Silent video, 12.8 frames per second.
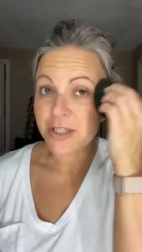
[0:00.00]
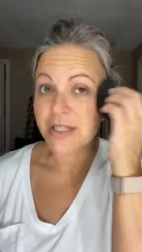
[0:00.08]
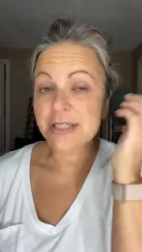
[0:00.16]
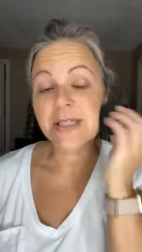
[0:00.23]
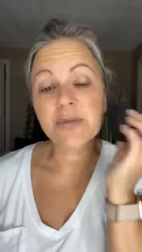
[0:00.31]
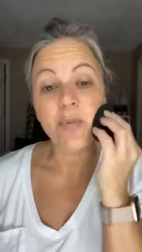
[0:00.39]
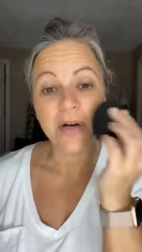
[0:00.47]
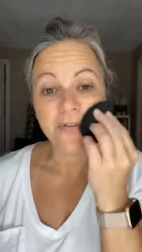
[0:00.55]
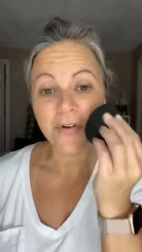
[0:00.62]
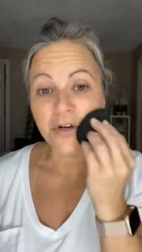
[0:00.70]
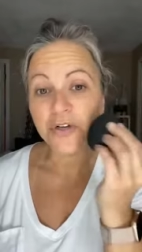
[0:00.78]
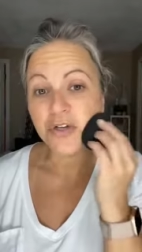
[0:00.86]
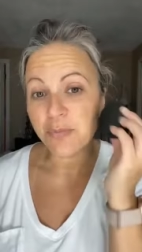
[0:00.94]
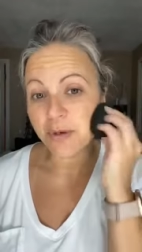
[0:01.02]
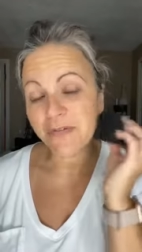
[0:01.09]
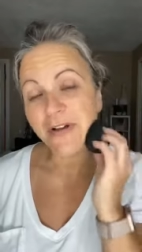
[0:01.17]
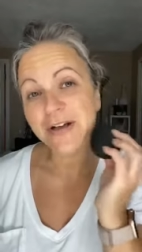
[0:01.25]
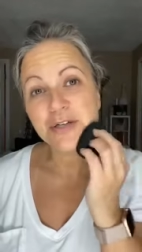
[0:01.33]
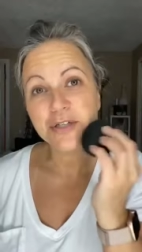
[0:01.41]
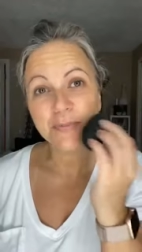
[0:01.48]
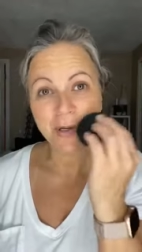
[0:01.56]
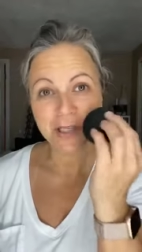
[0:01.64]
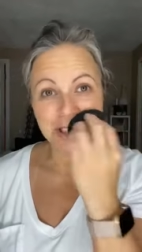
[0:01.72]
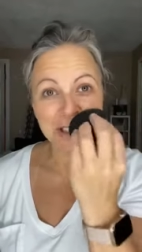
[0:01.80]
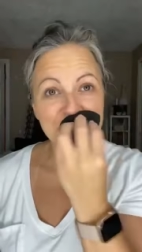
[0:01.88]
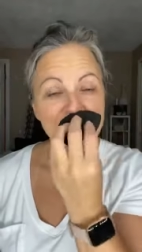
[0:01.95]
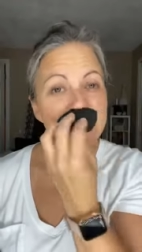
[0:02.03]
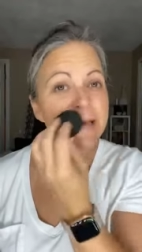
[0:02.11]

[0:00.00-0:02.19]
This is one of our new Perfector sponge.